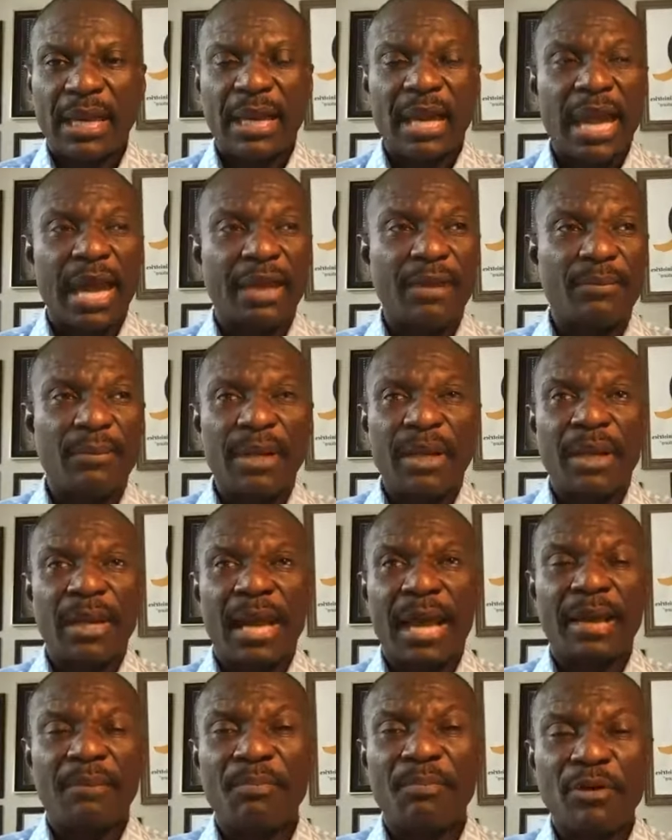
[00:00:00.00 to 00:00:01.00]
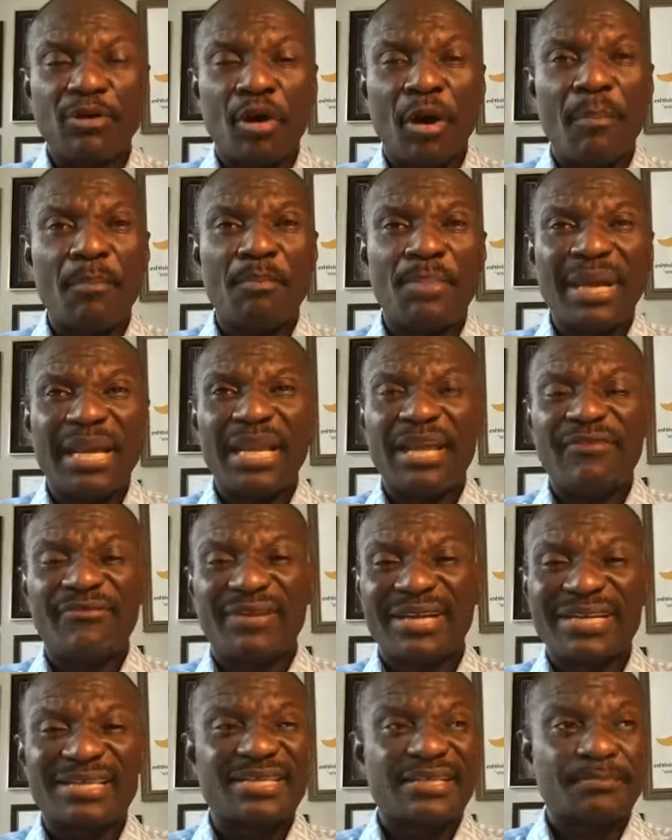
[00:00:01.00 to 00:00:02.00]
And don't believe
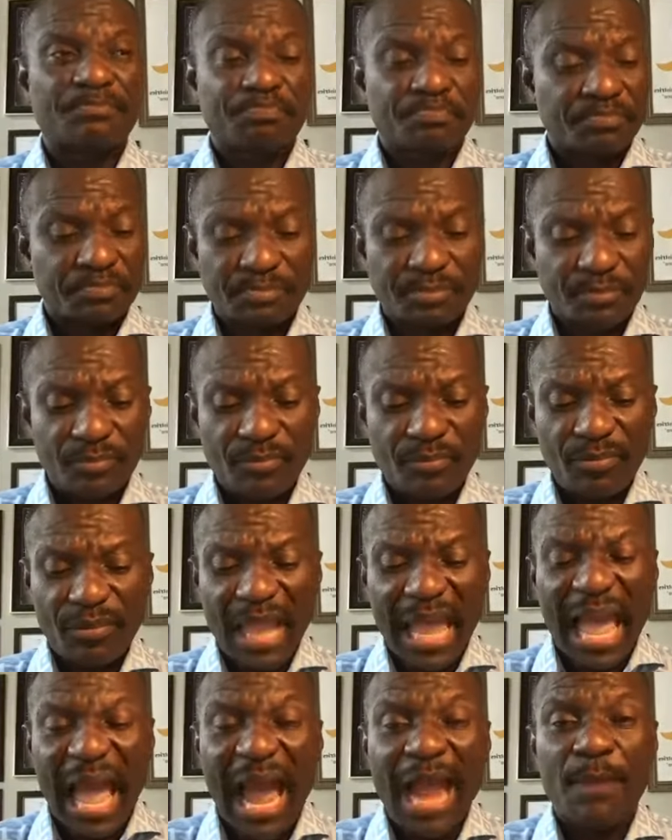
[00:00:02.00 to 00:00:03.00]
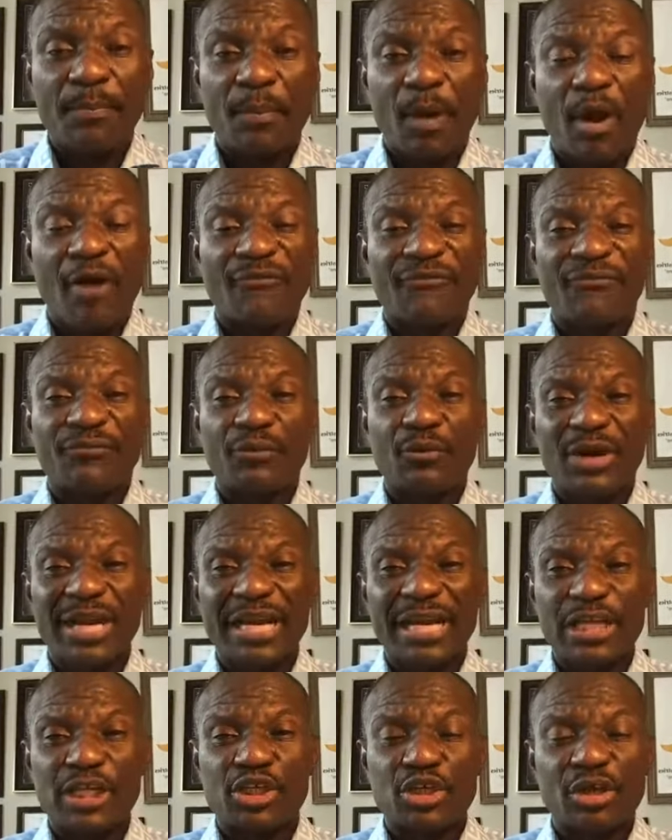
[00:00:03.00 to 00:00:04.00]
this hype of
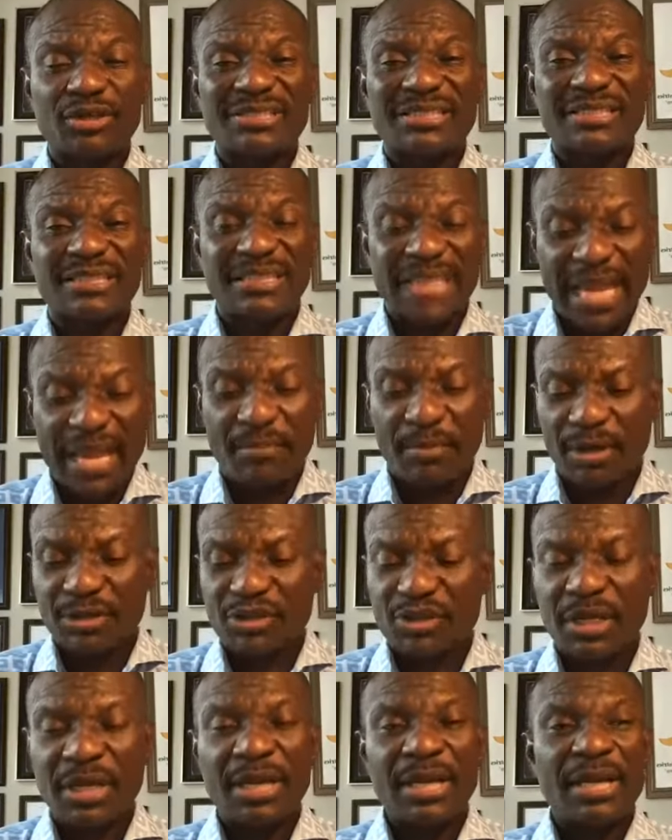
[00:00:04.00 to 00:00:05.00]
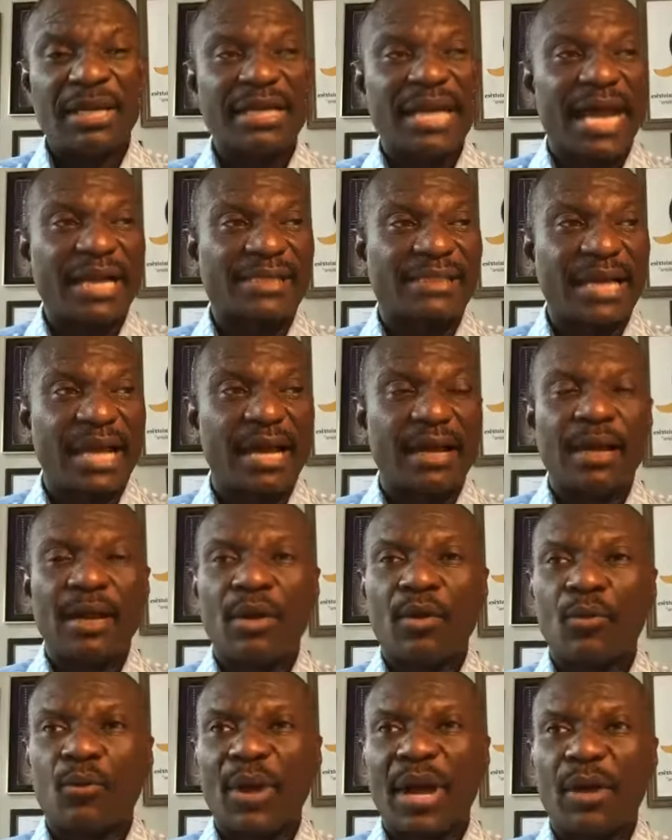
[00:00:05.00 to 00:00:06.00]
religious demons that,
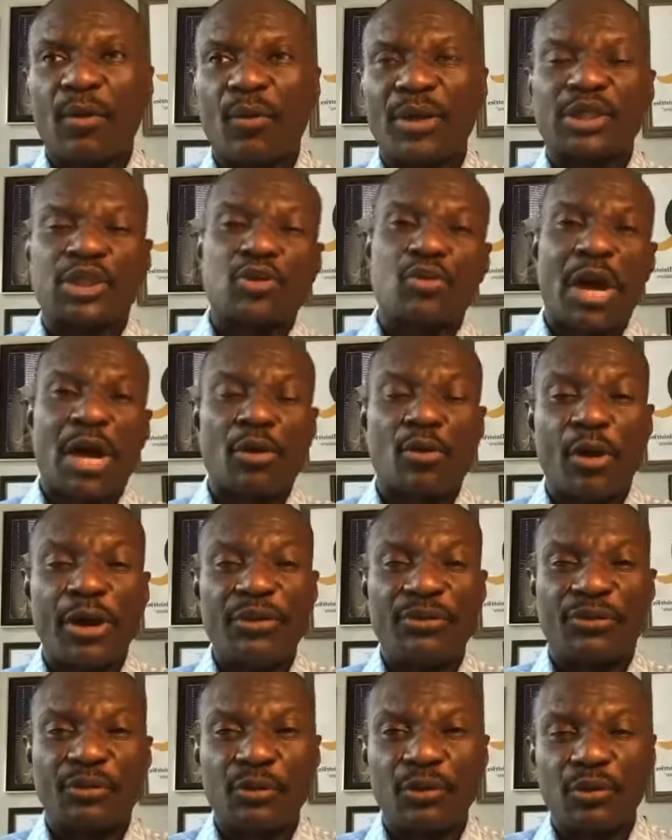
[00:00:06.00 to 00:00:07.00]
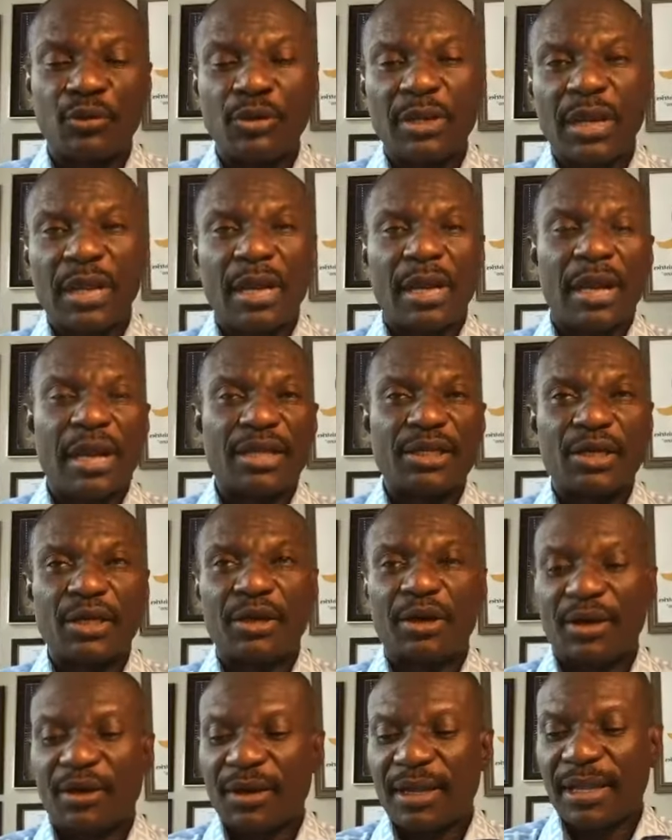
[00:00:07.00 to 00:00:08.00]
what you are going through,
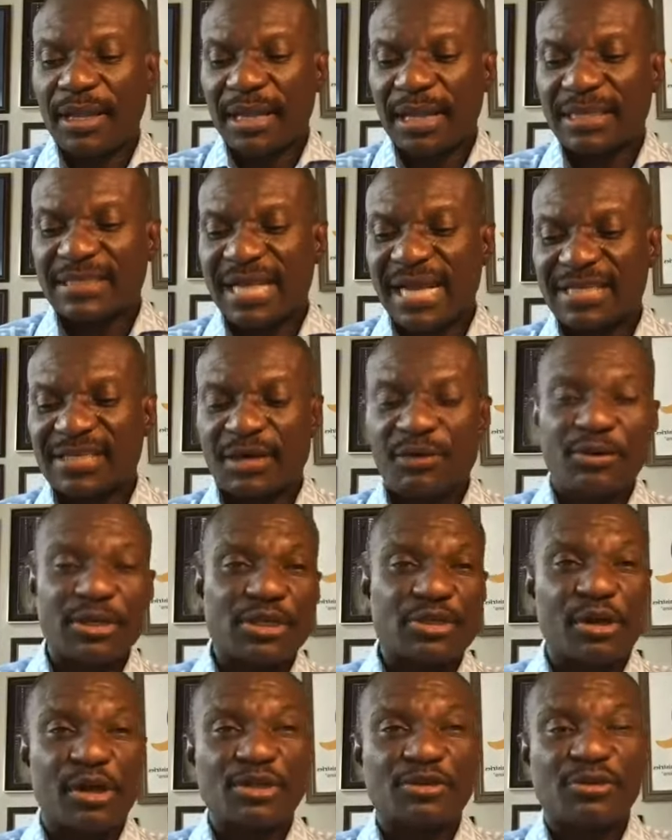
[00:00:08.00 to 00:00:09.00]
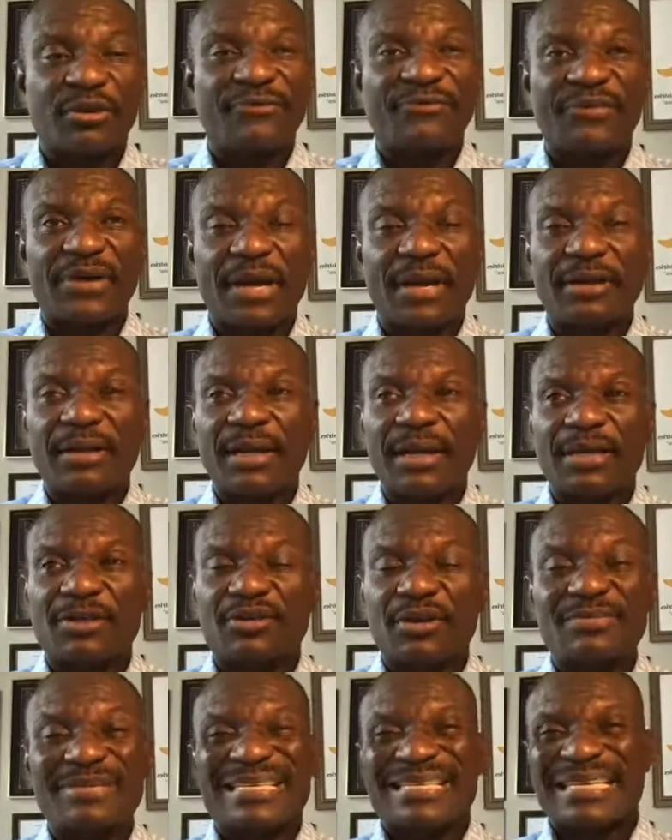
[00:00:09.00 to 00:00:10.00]
it's as a result of
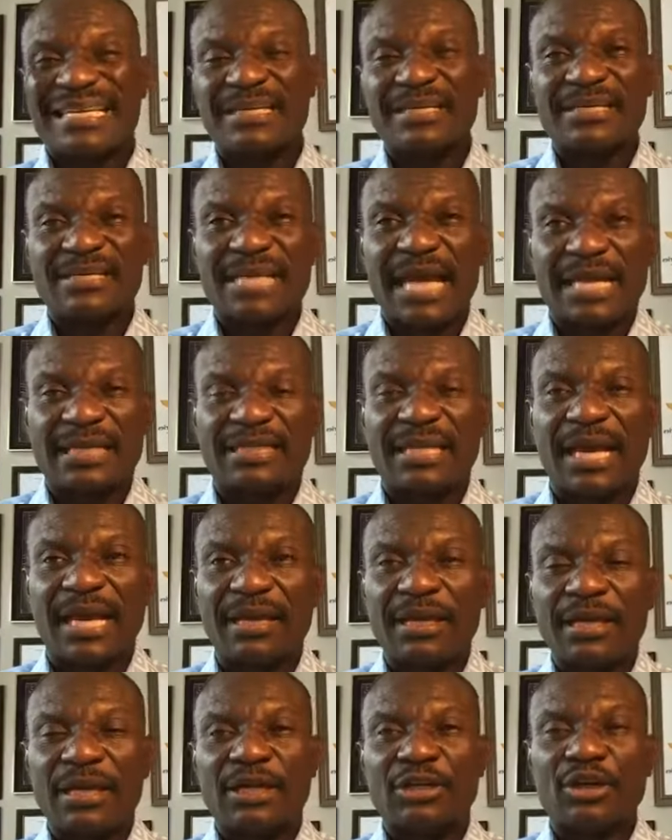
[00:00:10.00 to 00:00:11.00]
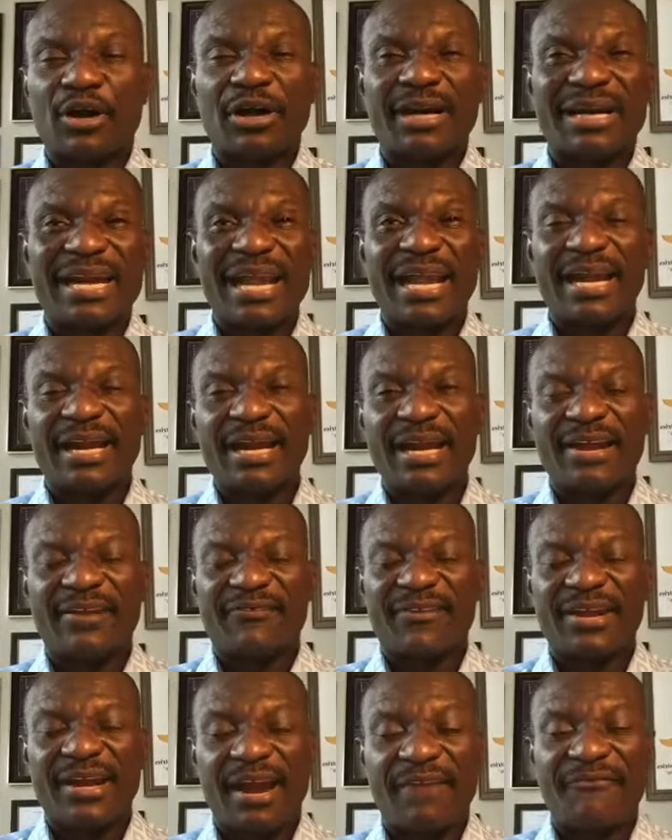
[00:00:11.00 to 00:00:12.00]
some sins that your
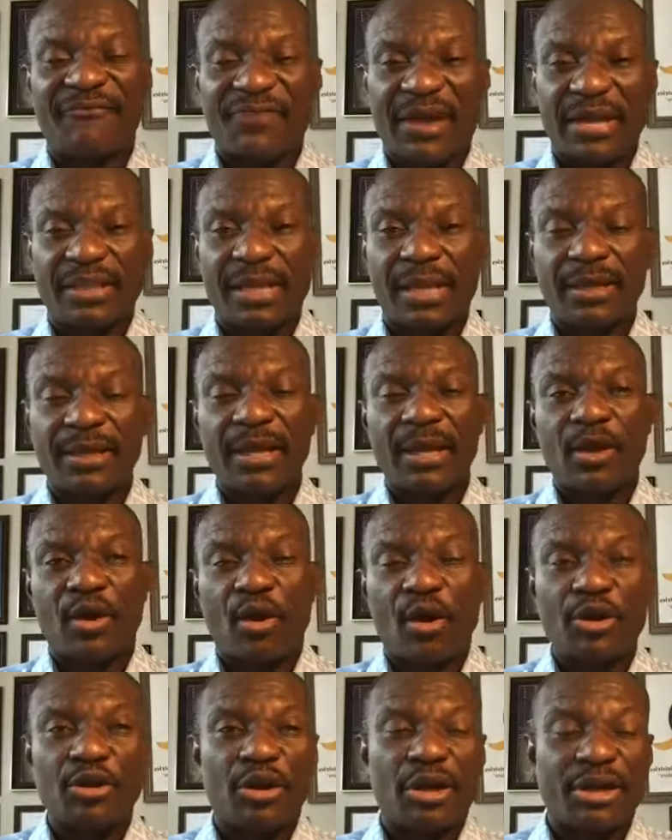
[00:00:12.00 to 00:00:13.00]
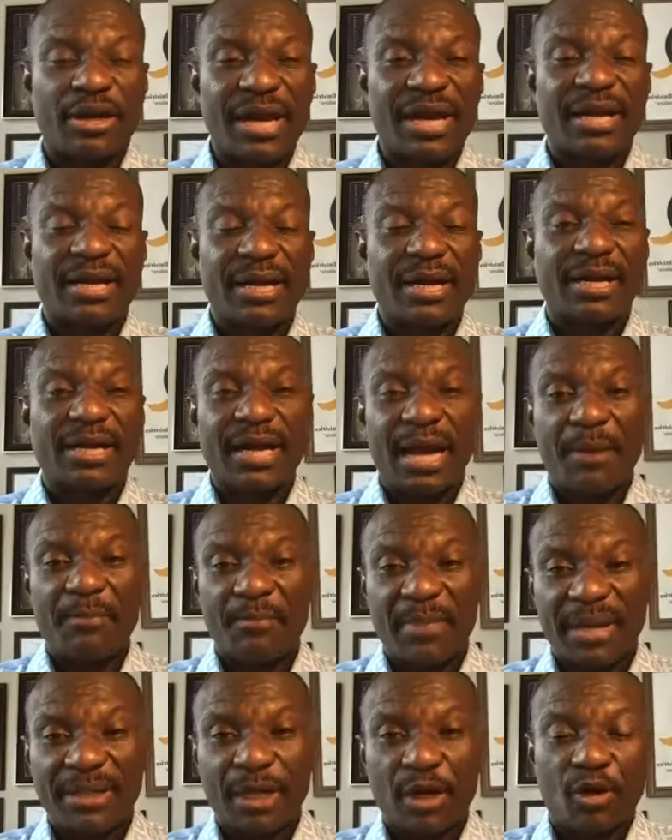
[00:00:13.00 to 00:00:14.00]
great-great-grandfather or your
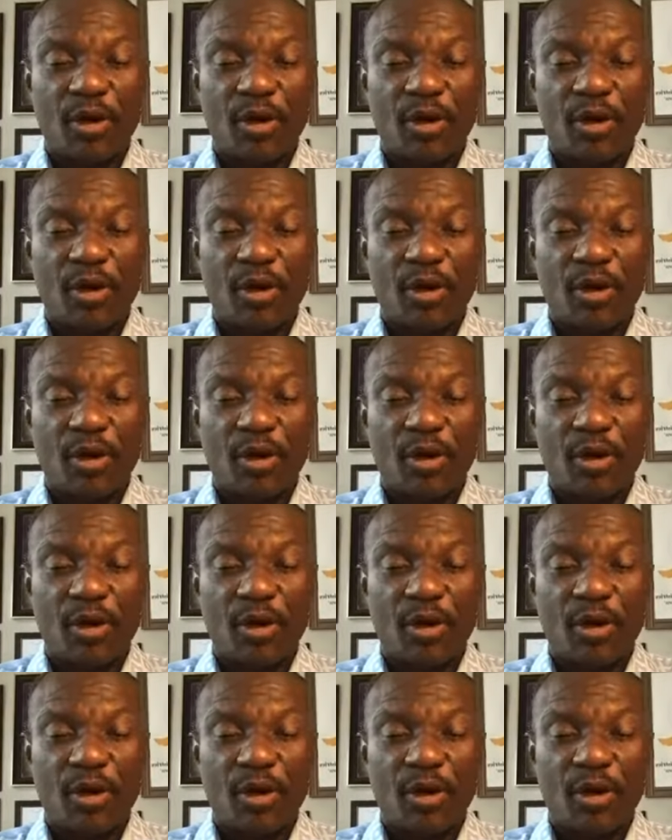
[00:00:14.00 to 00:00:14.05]
great-great-grandmother